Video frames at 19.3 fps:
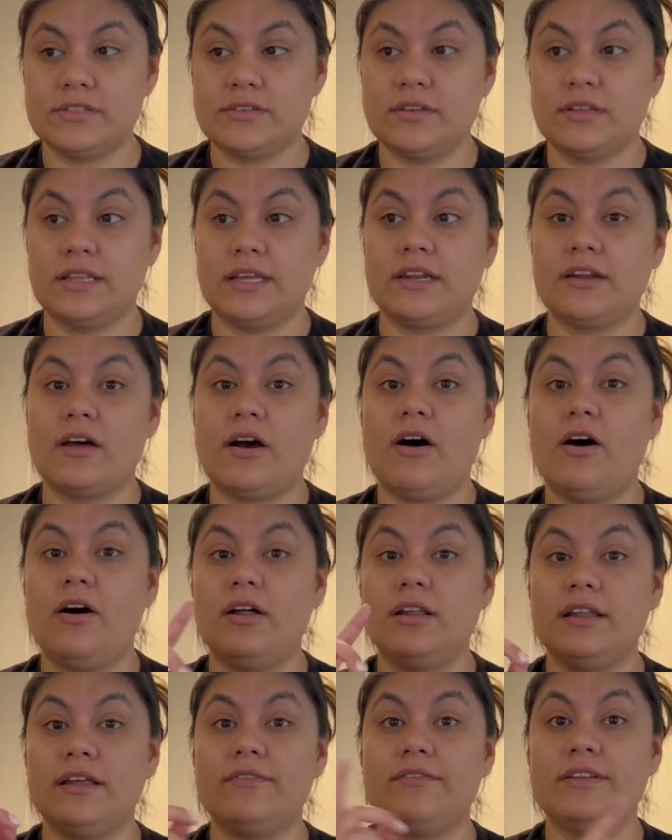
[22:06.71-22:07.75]
So then
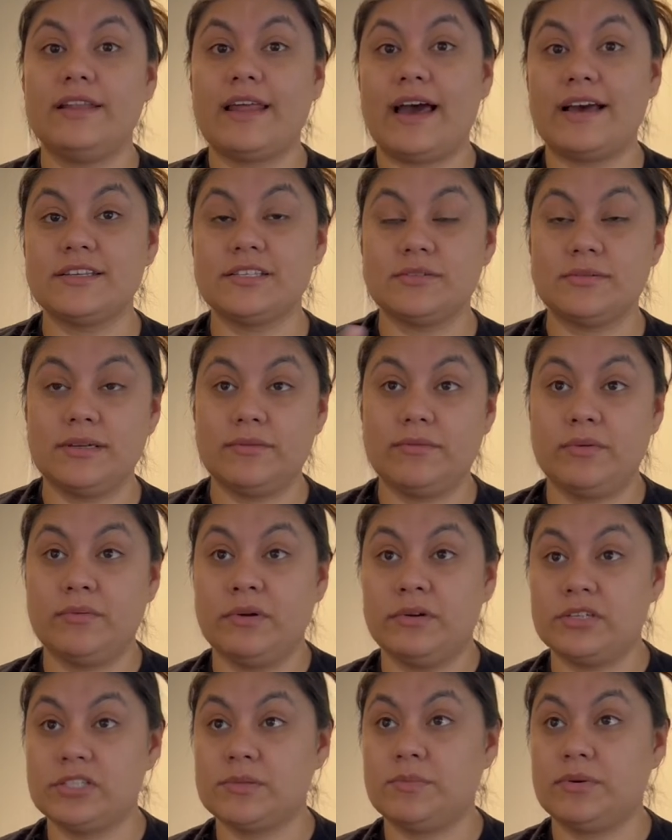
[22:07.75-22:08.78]
all of last week when
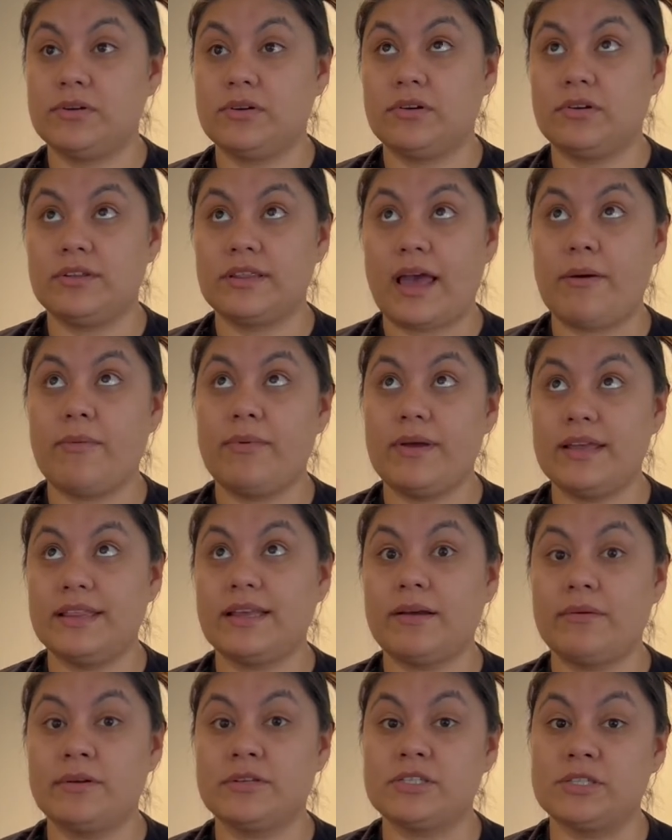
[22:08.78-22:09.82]
that week
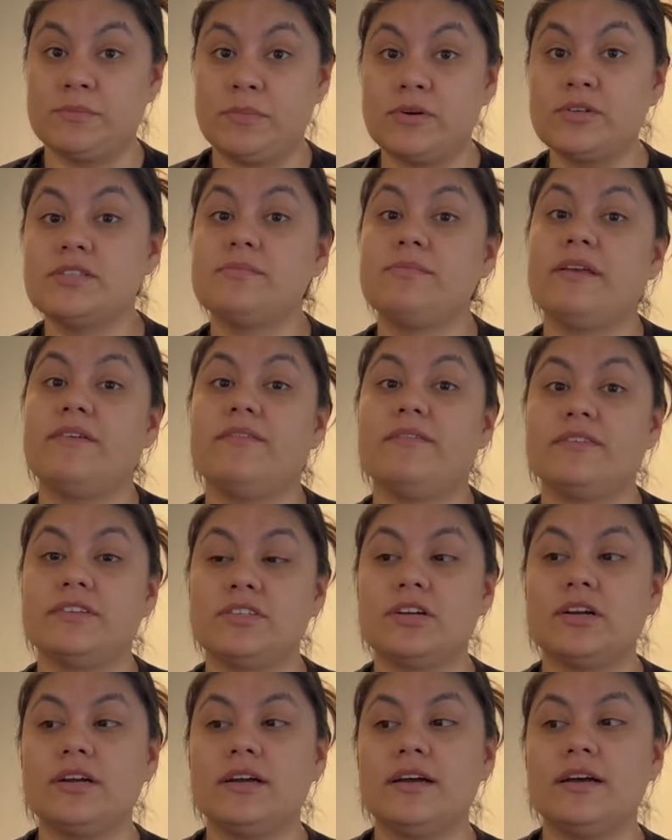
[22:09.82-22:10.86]
that we were supposed to be in
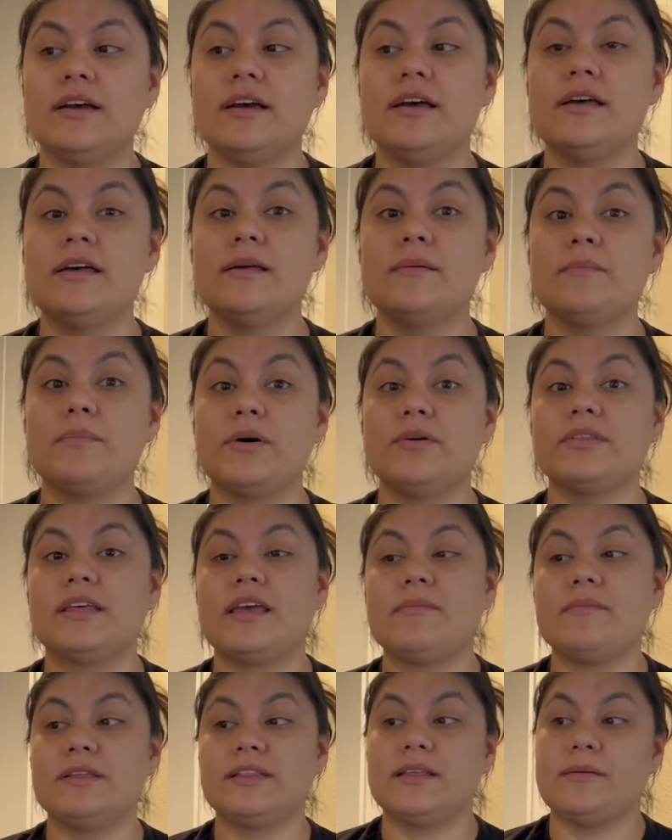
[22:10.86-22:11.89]
Ventura, both
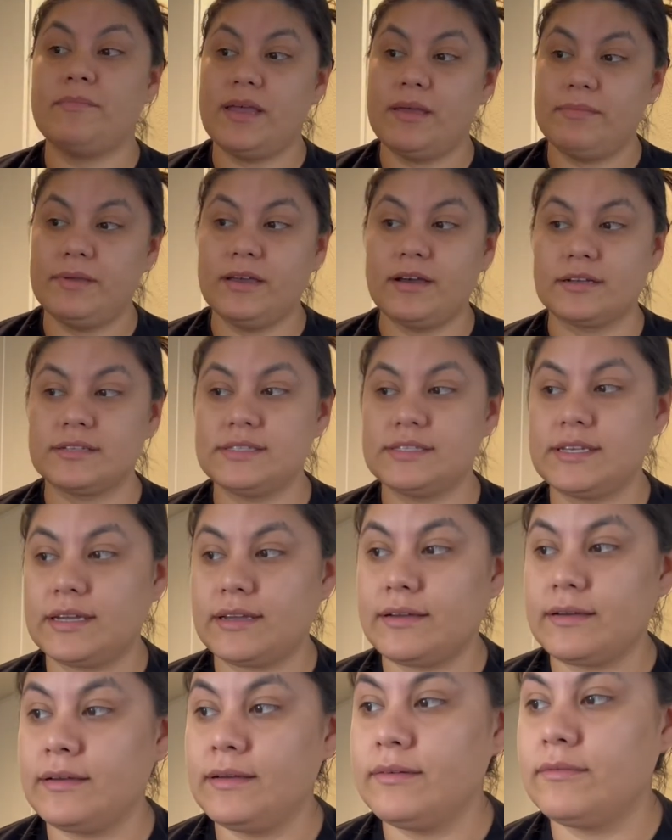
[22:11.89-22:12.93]
him and the baby got sick
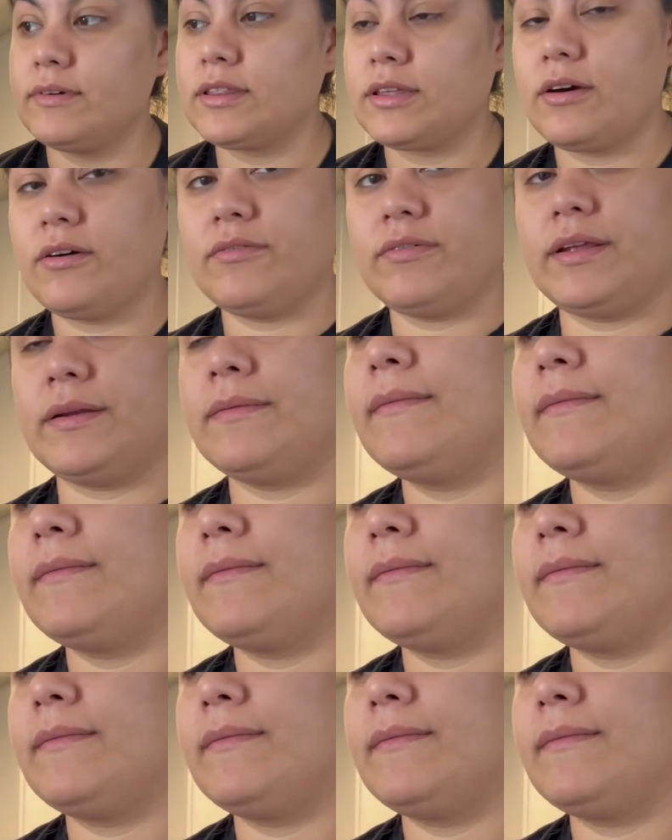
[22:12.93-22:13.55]
with COVID.